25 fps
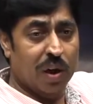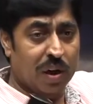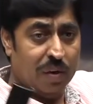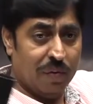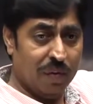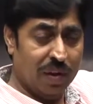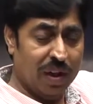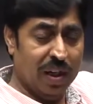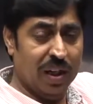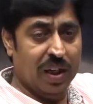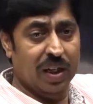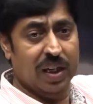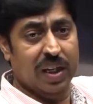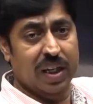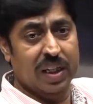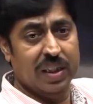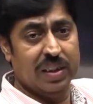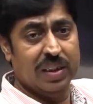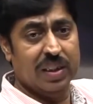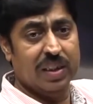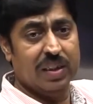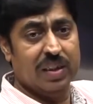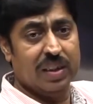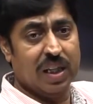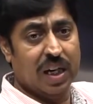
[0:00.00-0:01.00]
it will
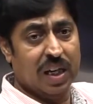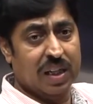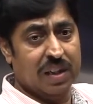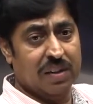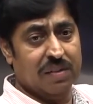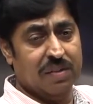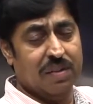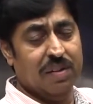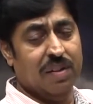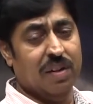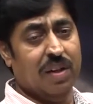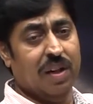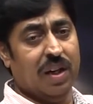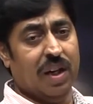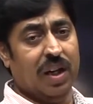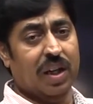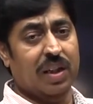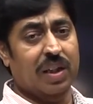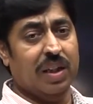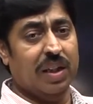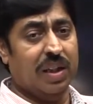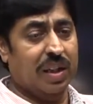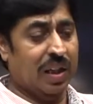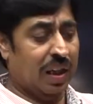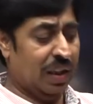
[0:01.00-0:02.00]
increase in size and the